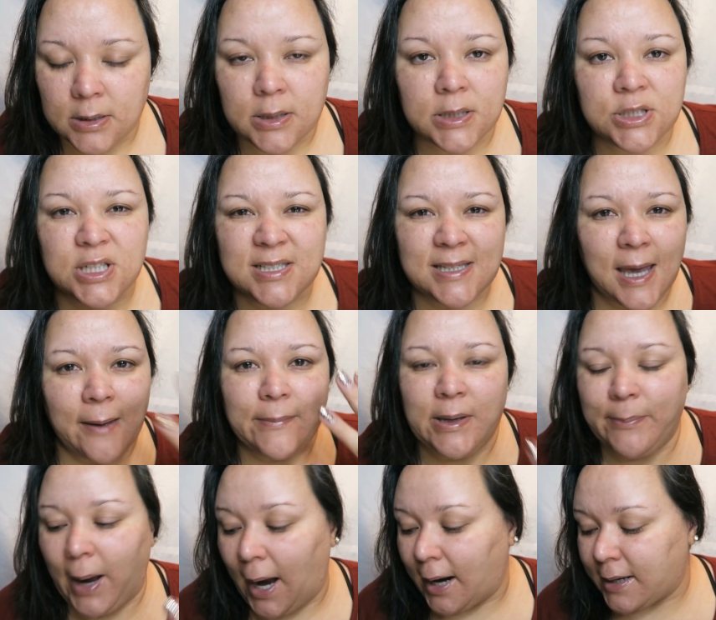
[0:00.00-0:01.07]
let's just get
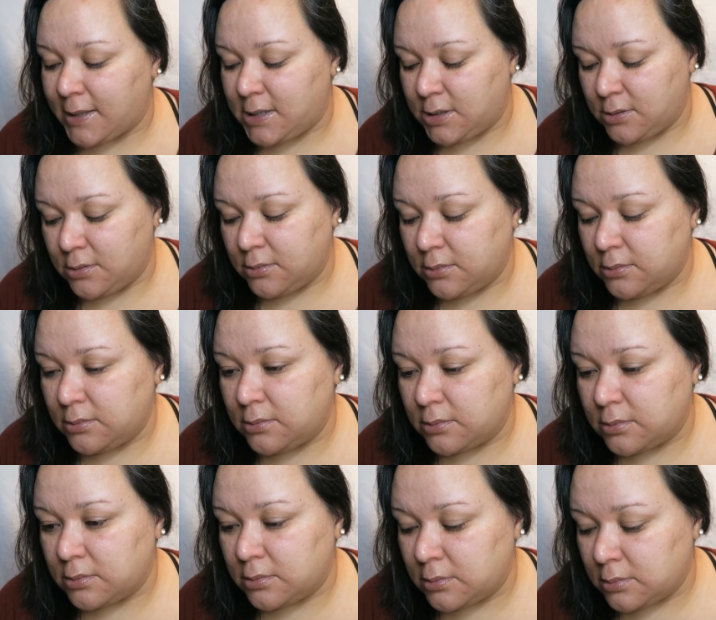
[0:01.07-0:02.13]
me back to